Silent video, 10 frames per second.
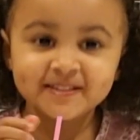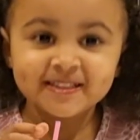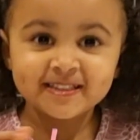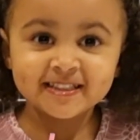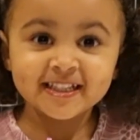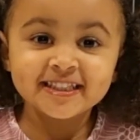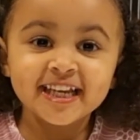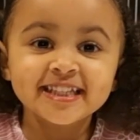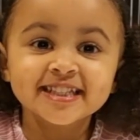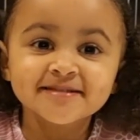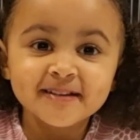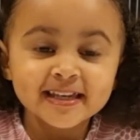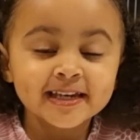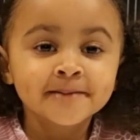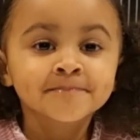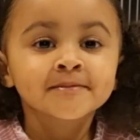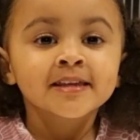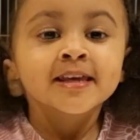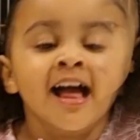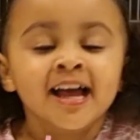It tastes like
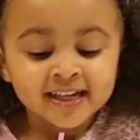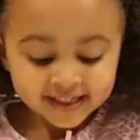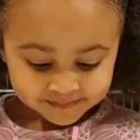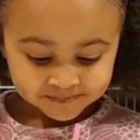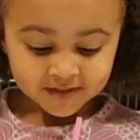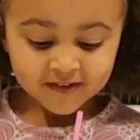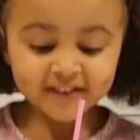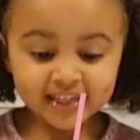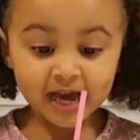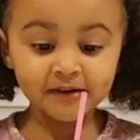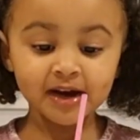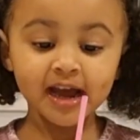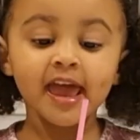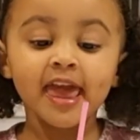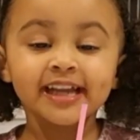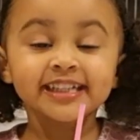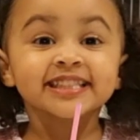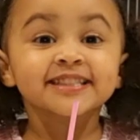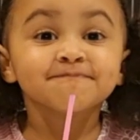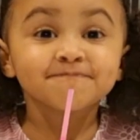vanilla and
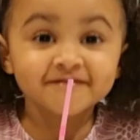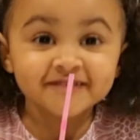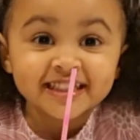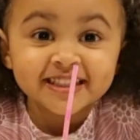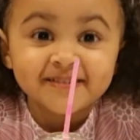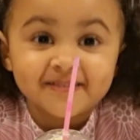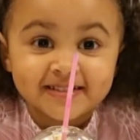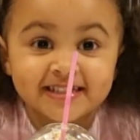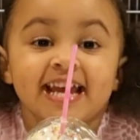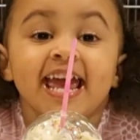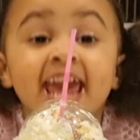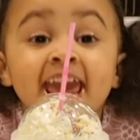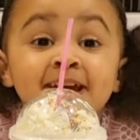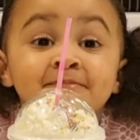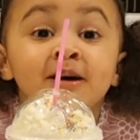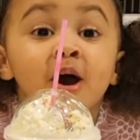sprinkles and milk.